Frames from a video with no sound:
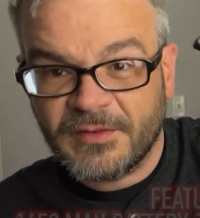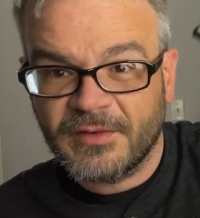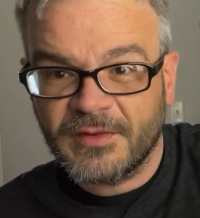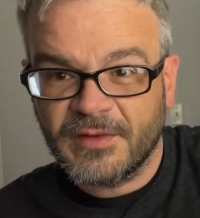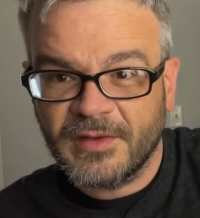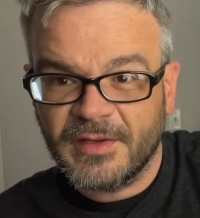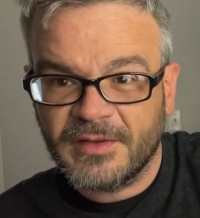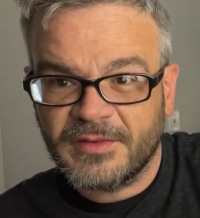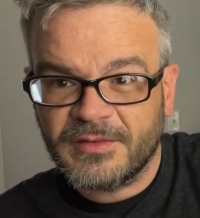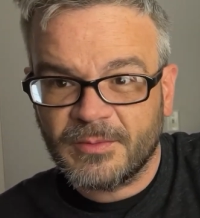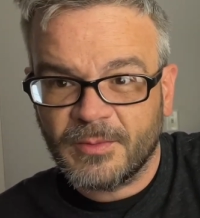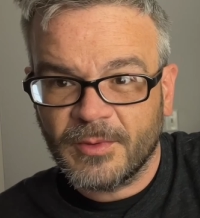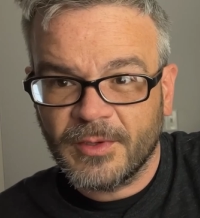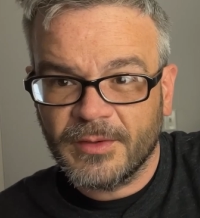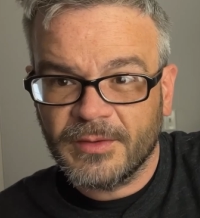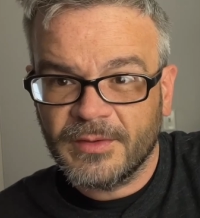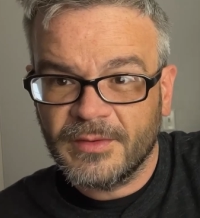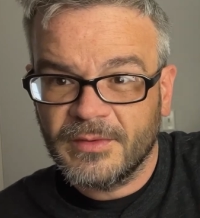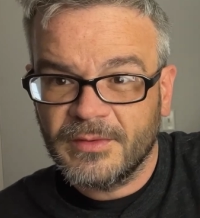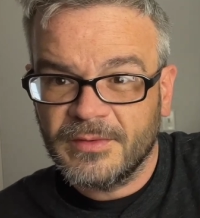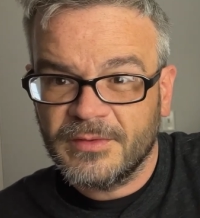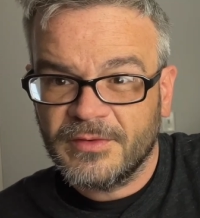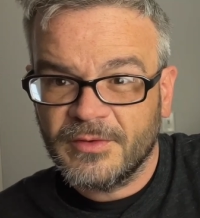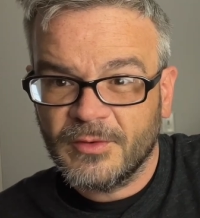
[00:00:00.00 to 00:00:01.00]
So that's where
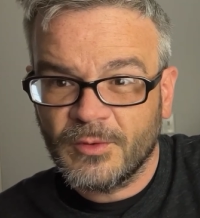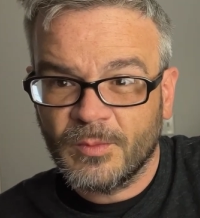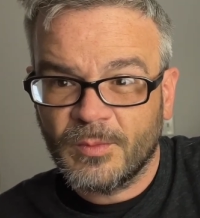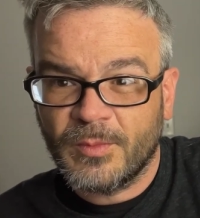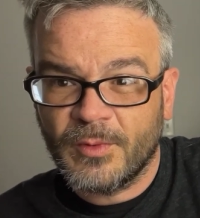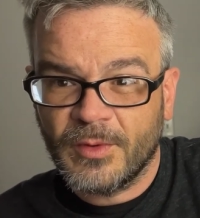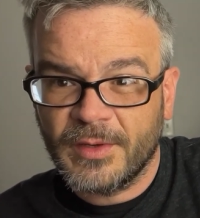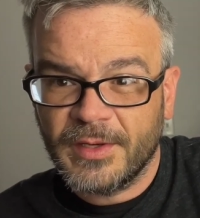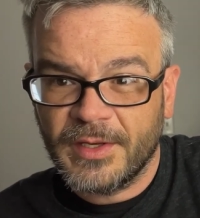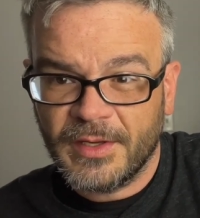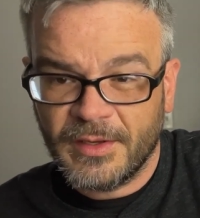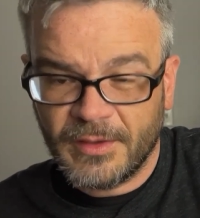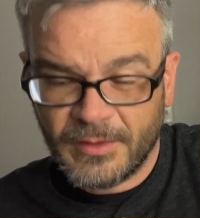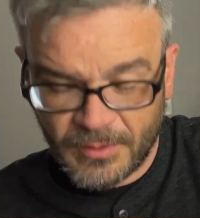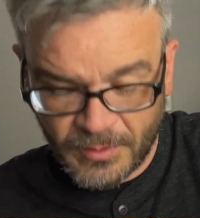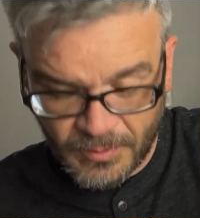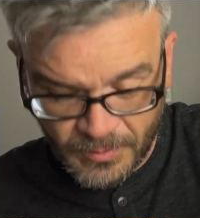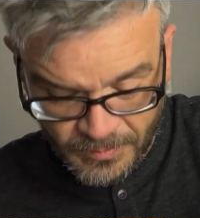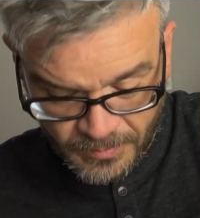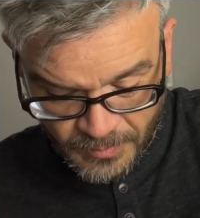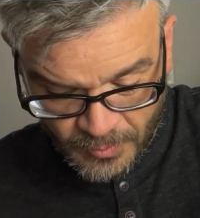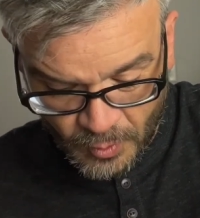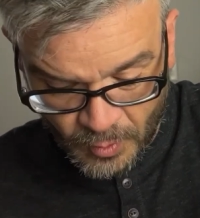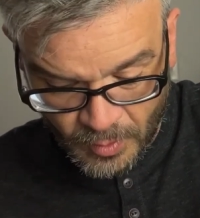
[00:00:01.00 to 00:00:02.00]
the 0.8
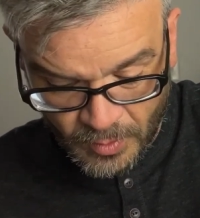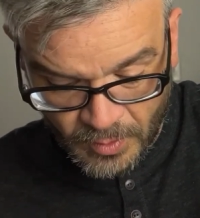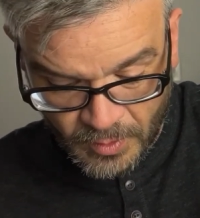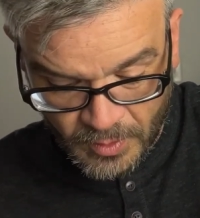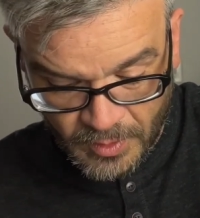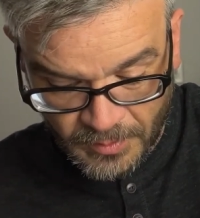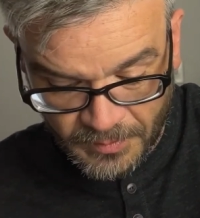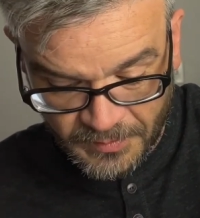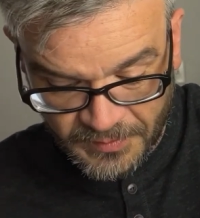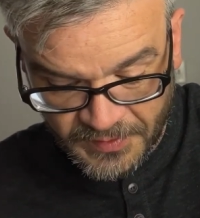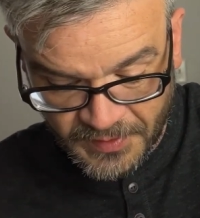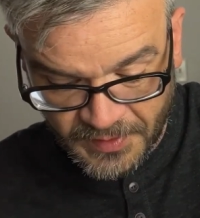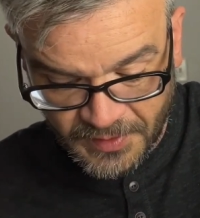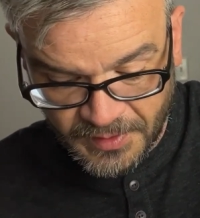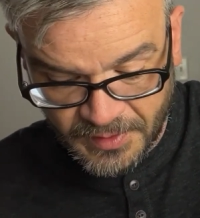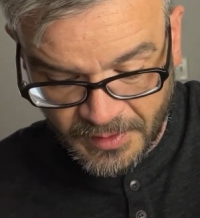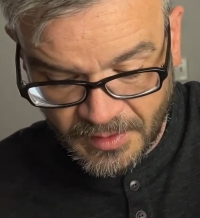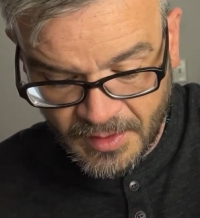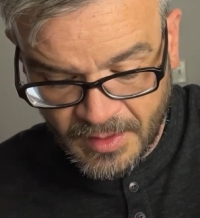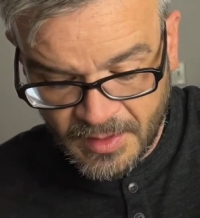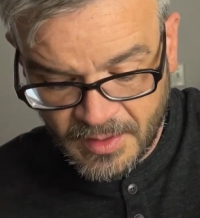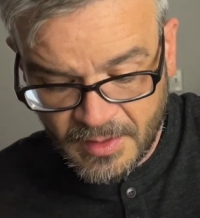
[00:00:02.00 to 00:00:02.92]
ohm coil comes in.